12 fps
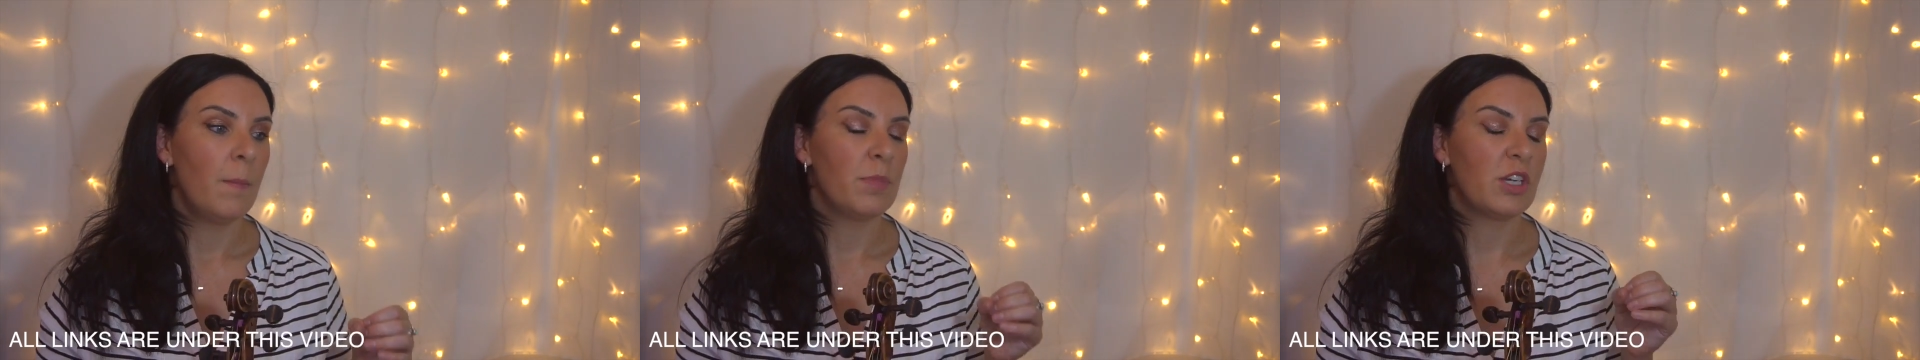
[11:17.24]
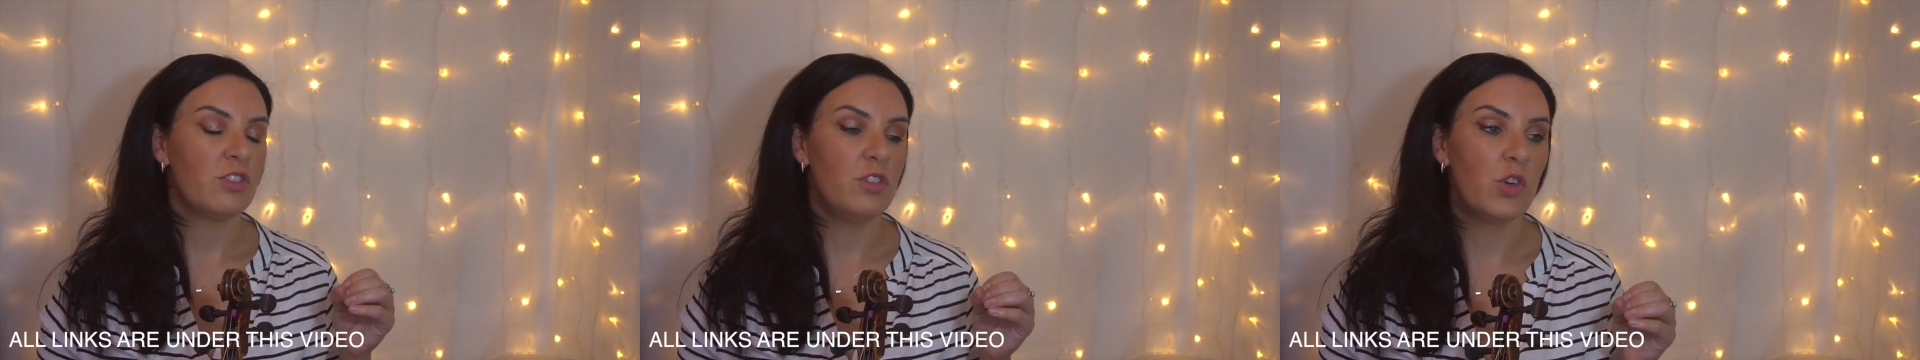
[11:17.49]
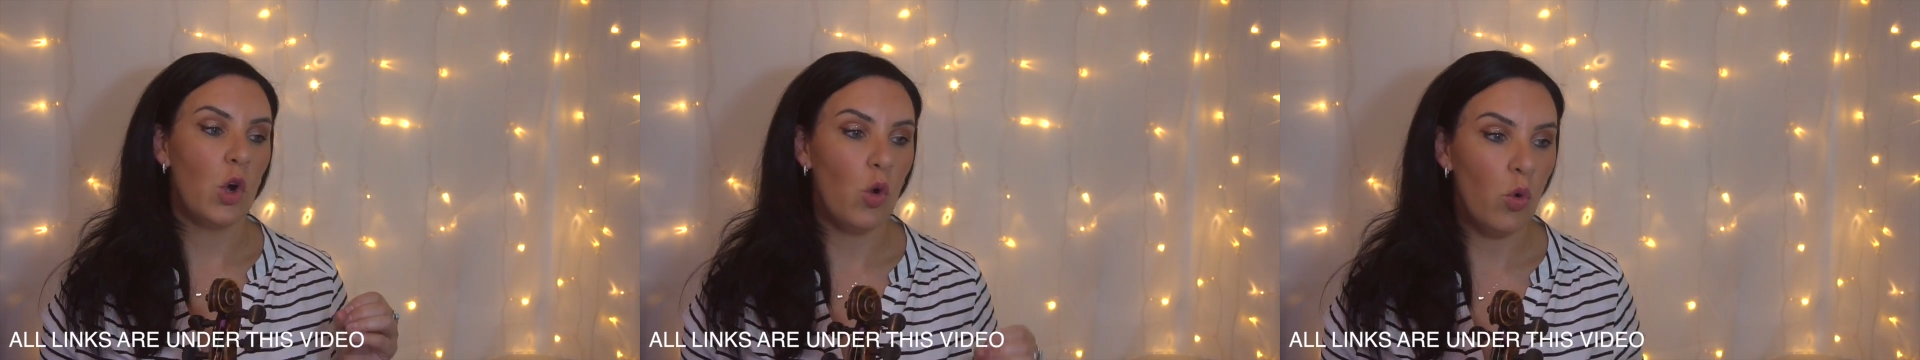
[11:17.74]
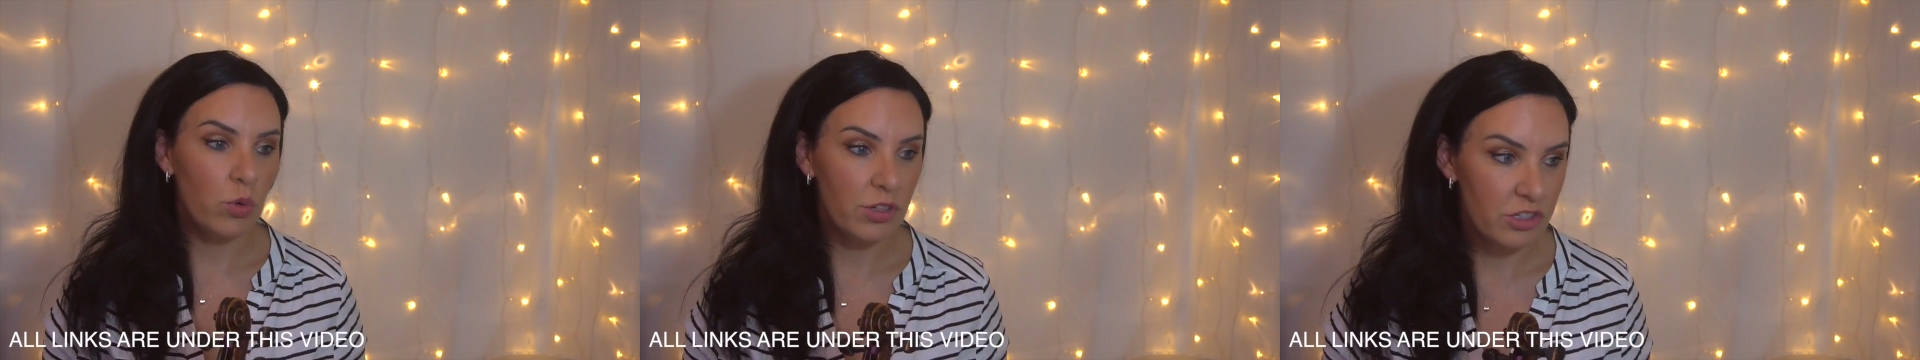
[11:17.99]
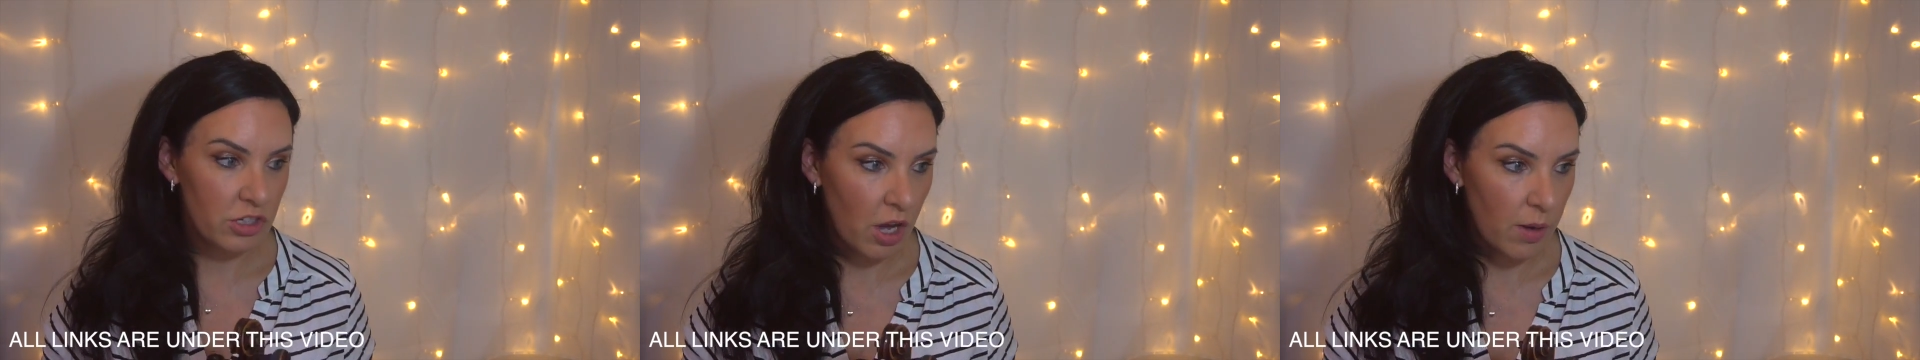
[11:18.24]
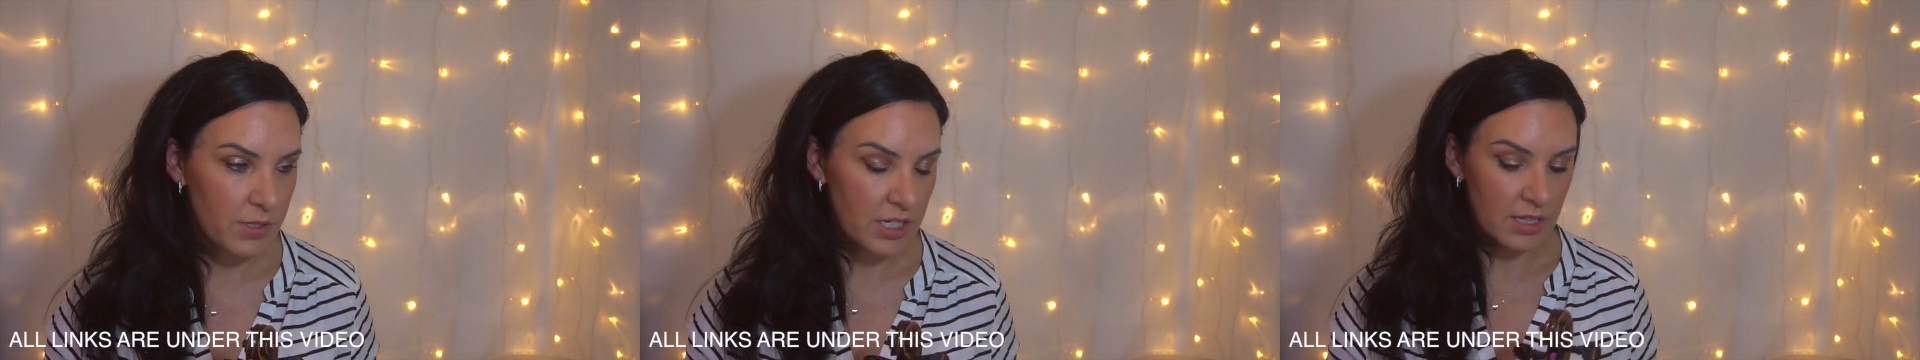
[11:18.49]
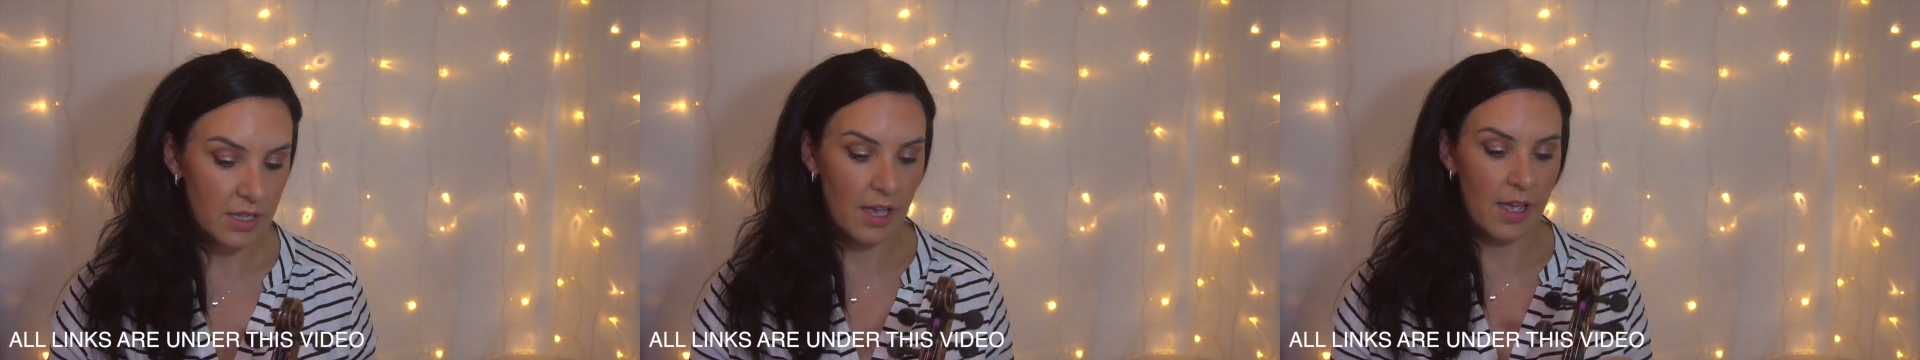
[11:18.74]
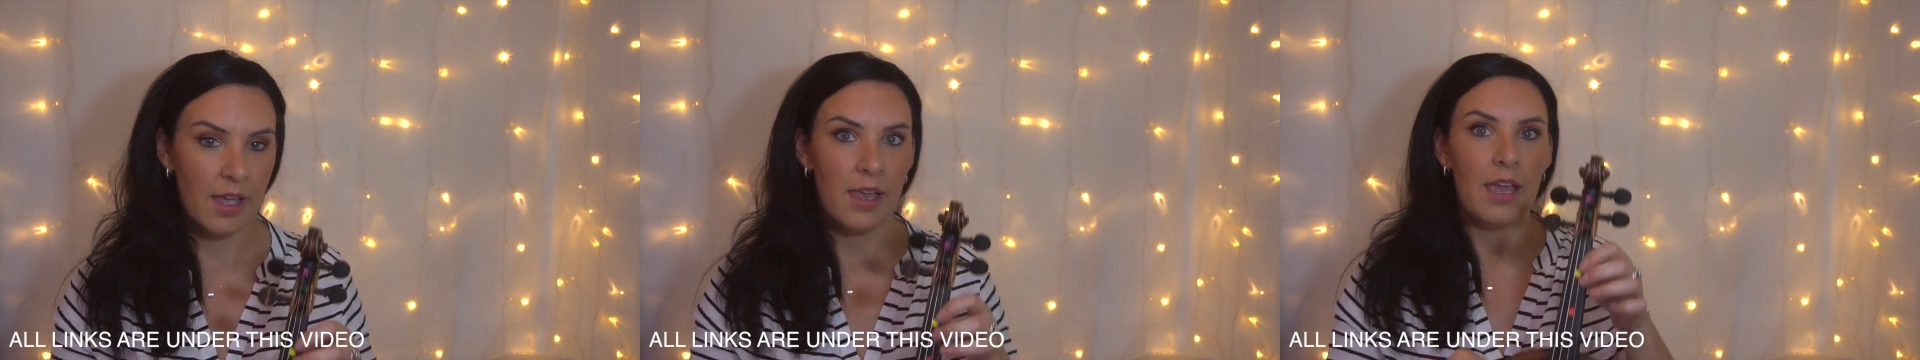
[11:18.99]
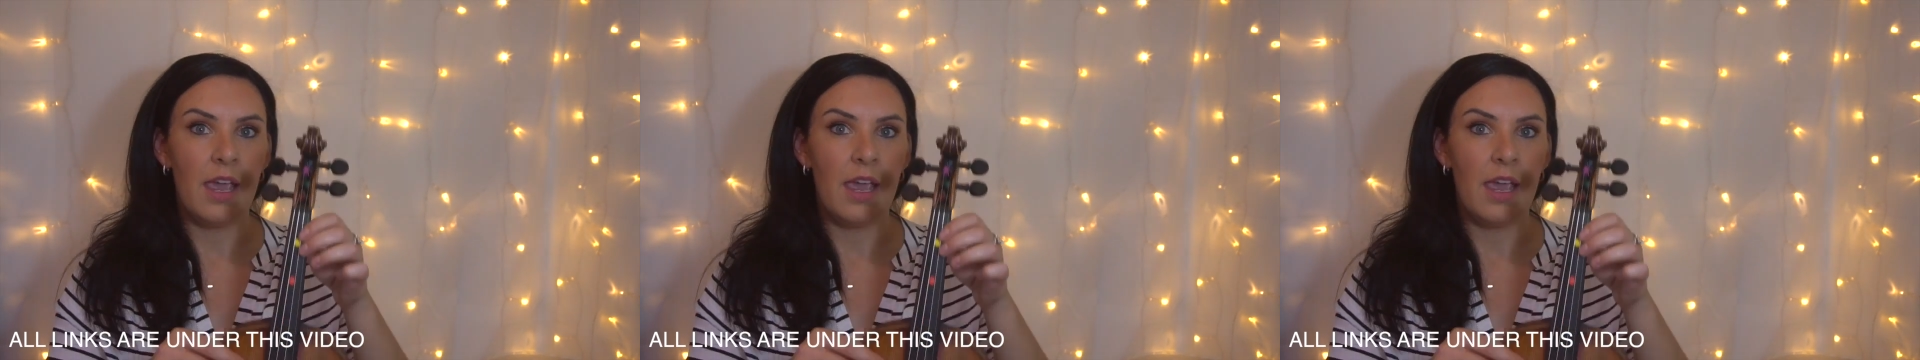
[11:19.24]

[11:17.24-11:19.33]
because you've got all the sharps in there.